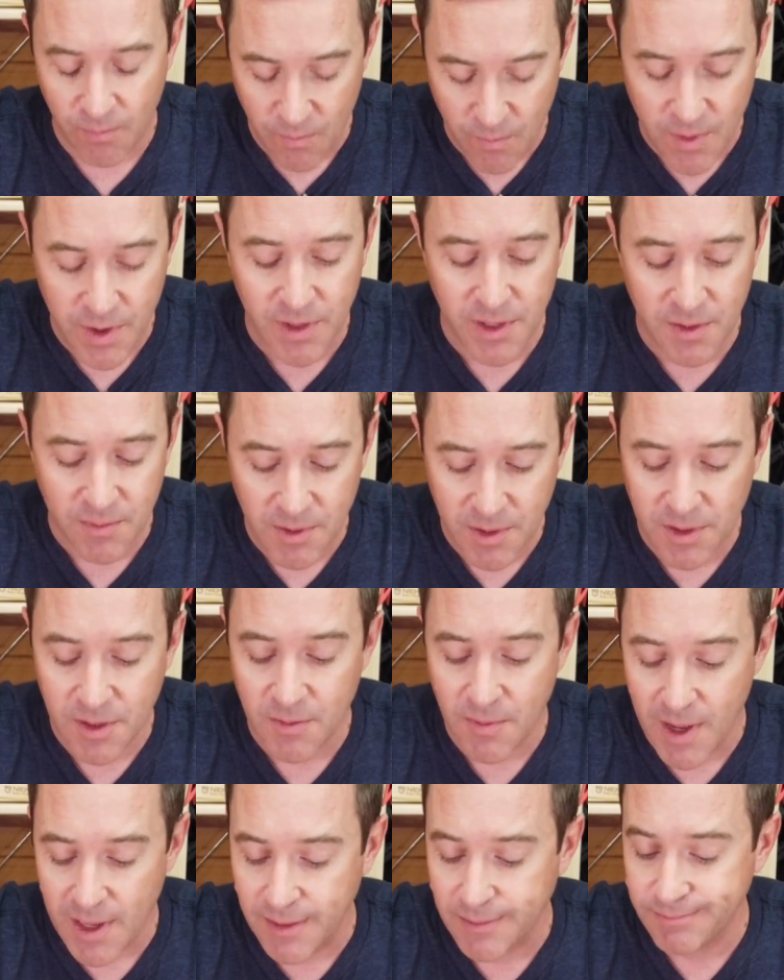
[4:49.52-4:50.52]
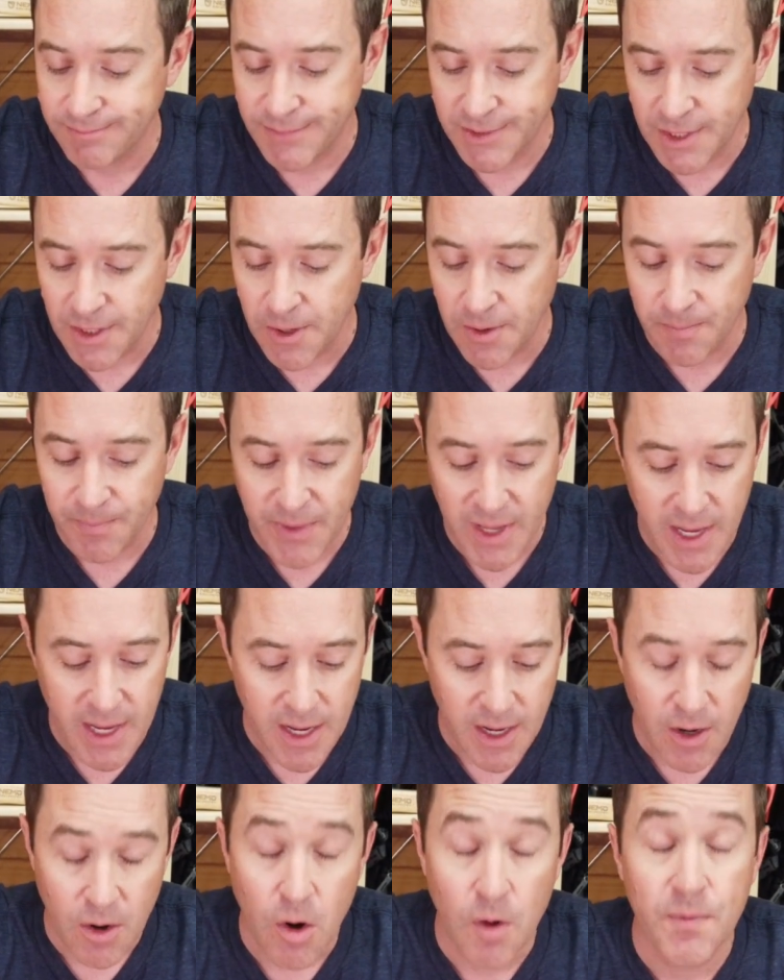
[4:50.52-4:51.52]
really, really well. So
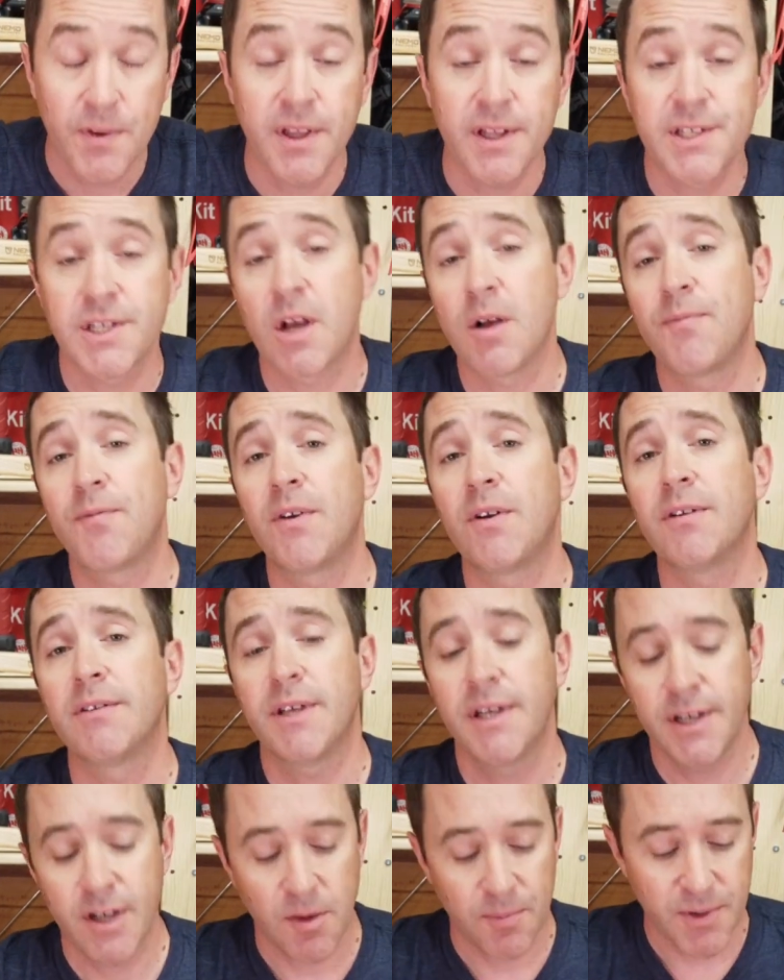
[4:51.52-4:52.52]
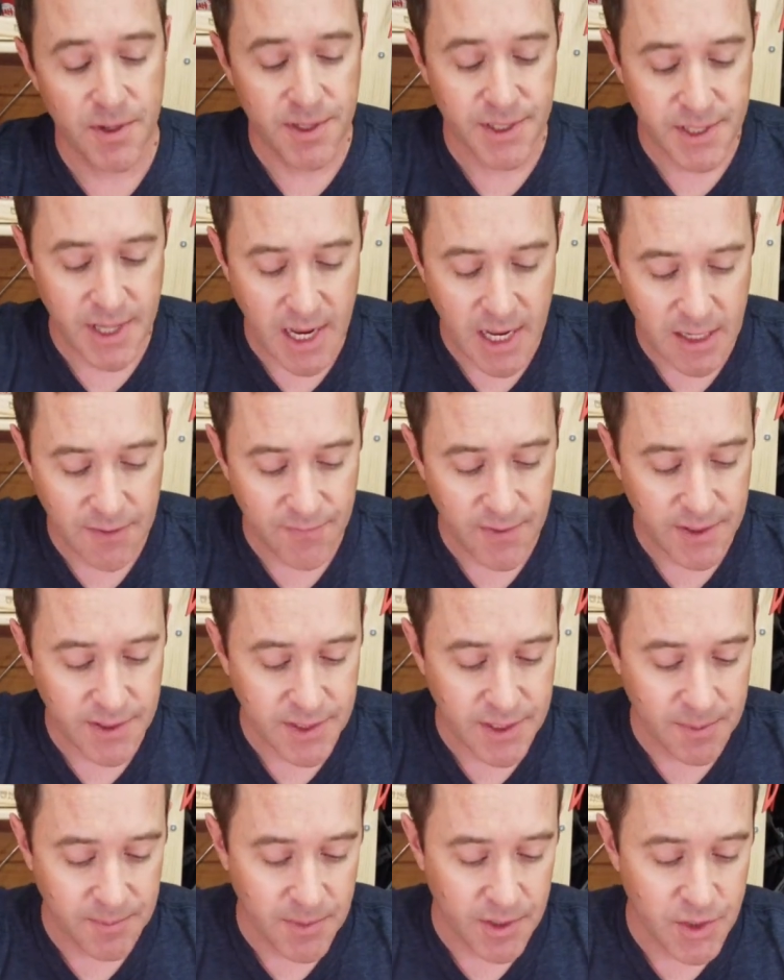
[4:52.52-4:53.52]
hopefully that's helpful in helping you decide if
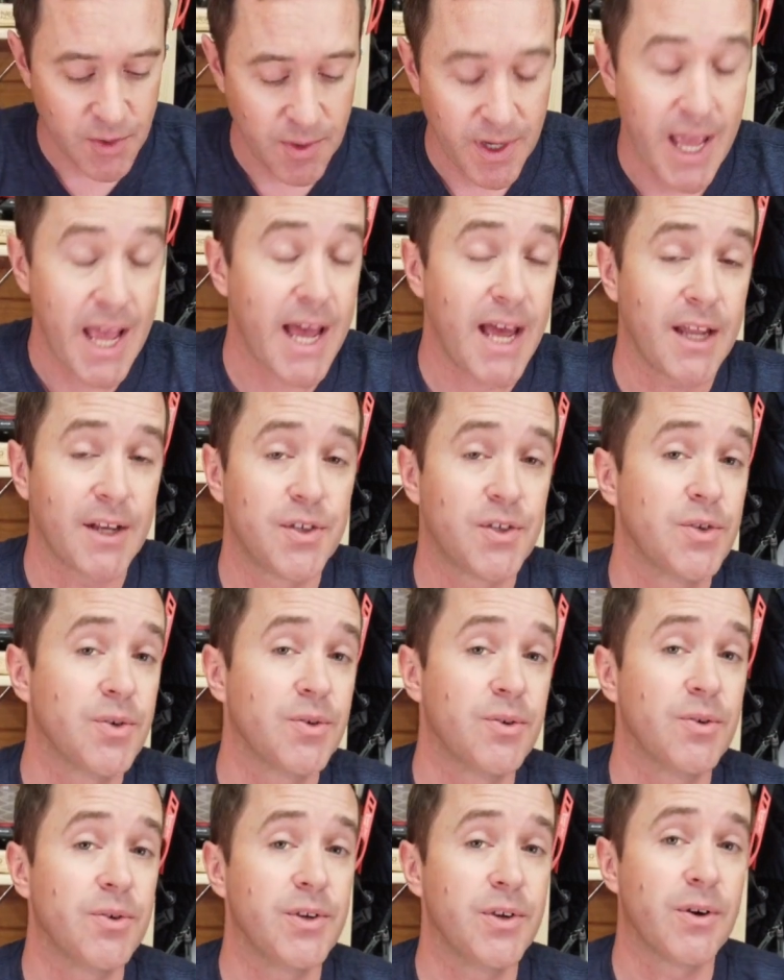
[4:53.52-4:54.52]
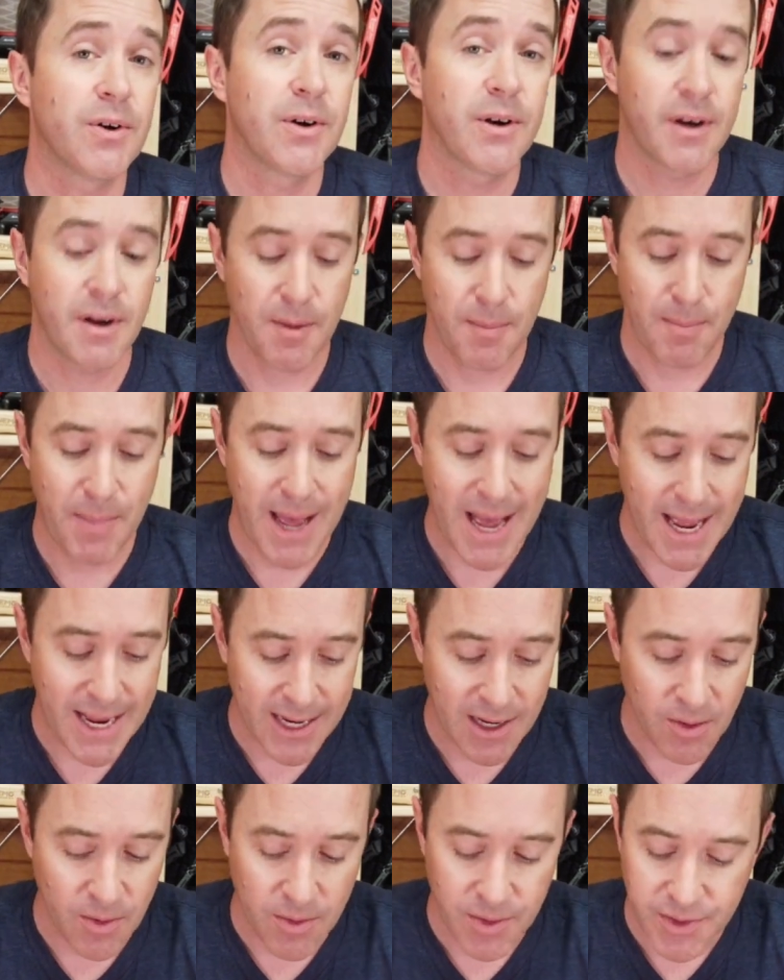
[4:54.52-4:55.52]
it's something that you want to add to your
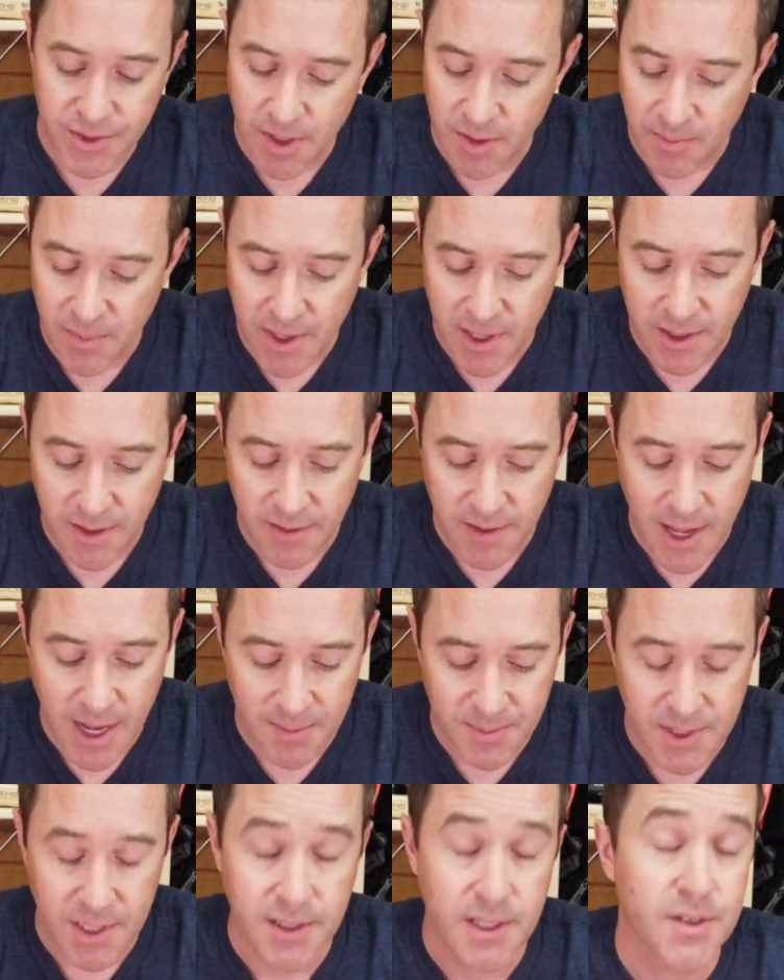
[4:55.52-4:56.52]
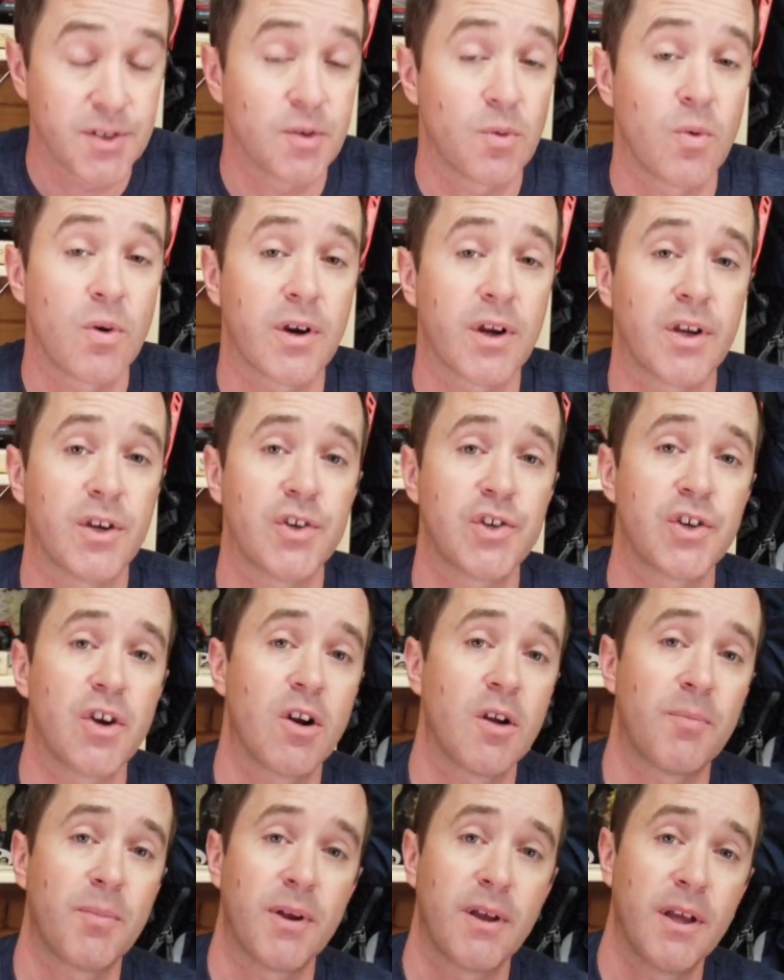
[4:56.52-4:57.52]
pack or start bringing it to the campsite. That's the Work
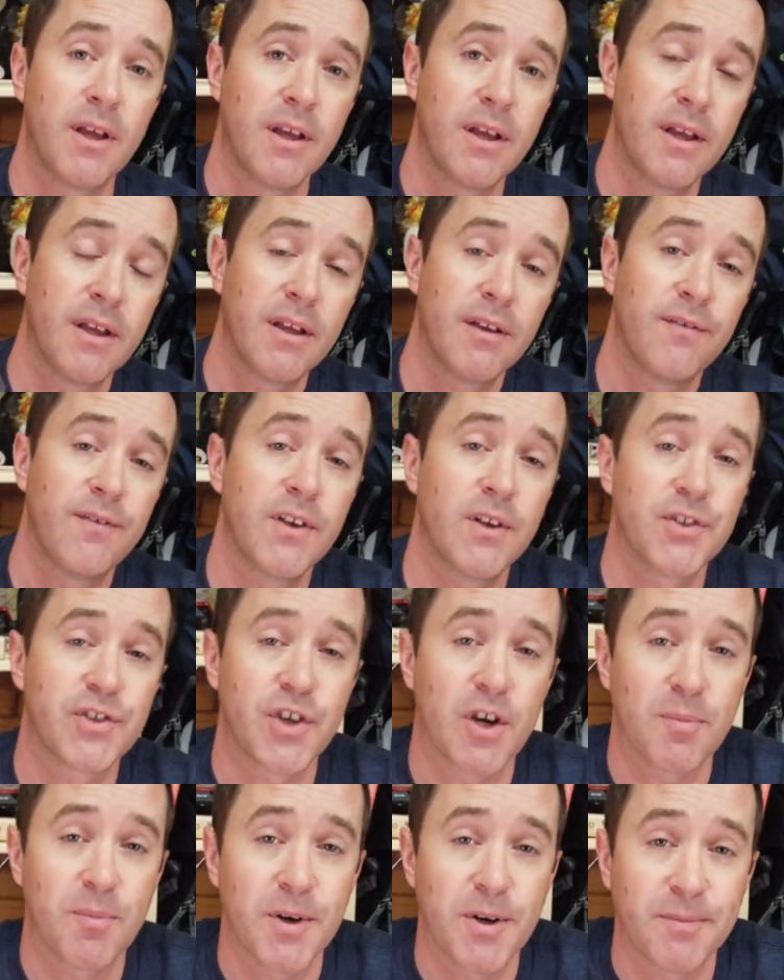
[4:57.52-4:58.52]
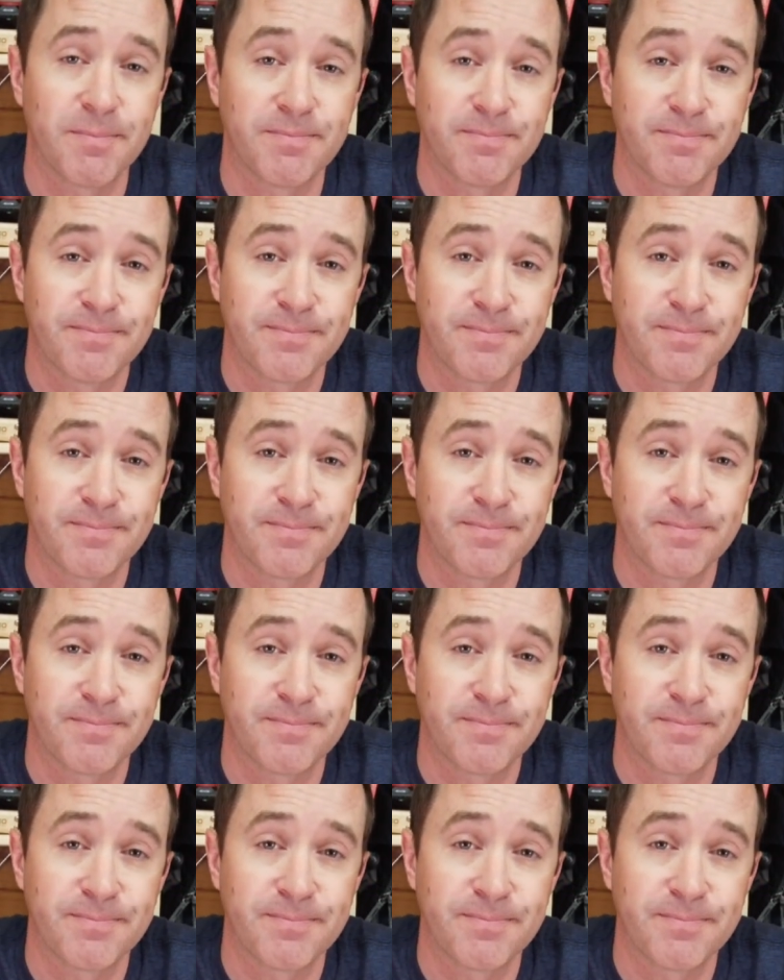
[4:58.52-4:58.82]
Sharp Field Sharpener.